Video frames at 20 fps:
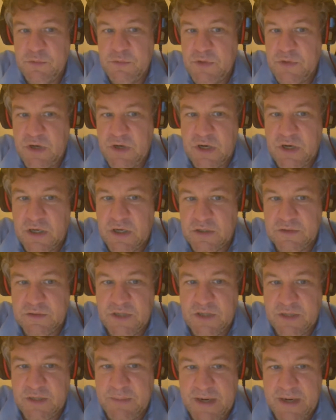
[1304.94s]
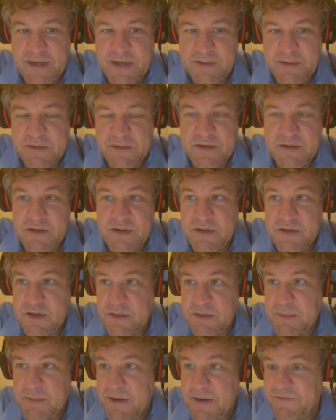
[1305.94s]
are my
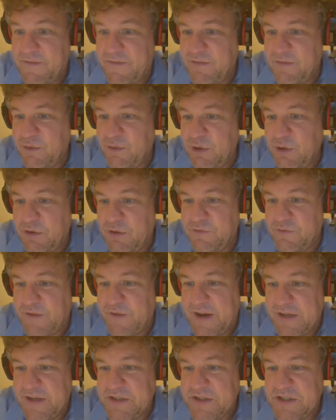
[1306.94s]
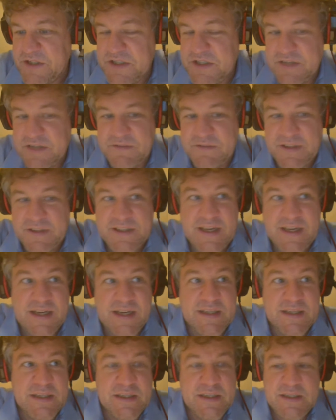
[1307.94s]
loyal fans and stuff like
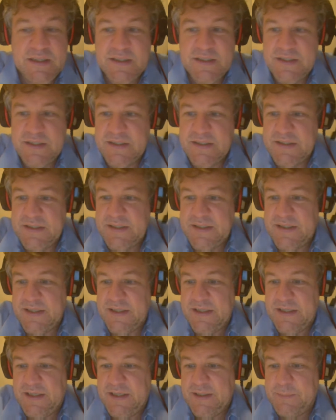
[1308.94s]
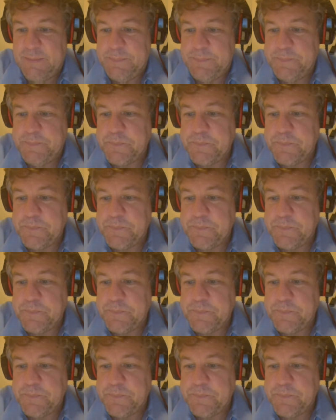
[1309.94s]
that. Um,